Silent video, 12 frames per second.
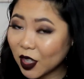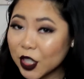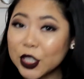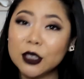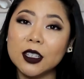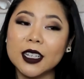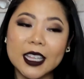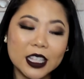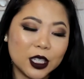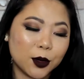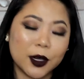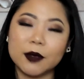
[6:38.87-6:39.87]
So look
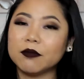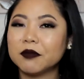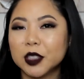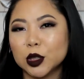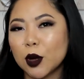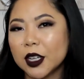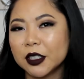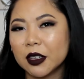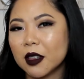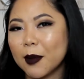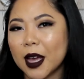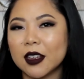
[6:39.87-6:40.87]
into it, swatch it
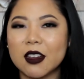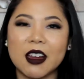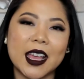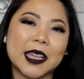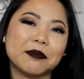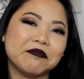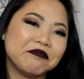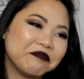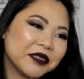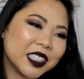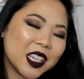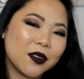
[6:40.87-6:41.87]
on the back of your hand,
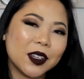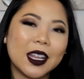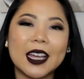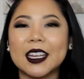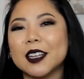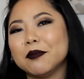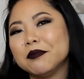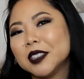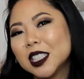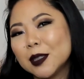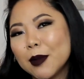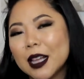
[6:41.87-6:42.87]
see if you like it,
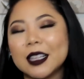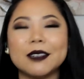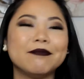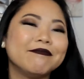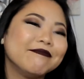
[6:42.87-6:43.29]
smell it,